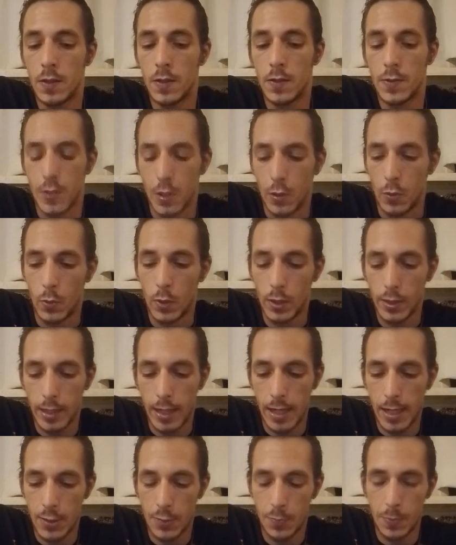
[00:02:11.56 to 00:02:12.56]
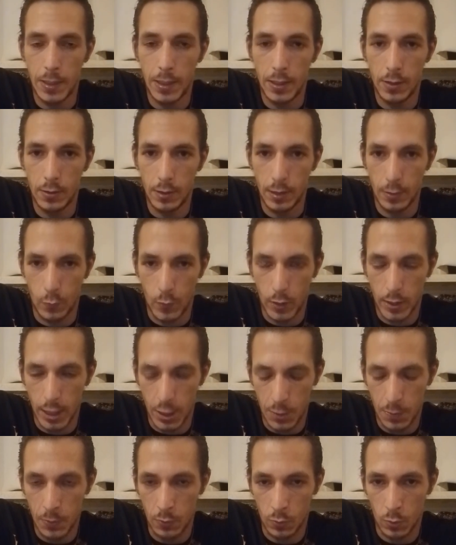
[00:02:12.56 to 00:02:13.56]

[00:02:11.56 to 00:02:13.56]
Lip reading: So what has been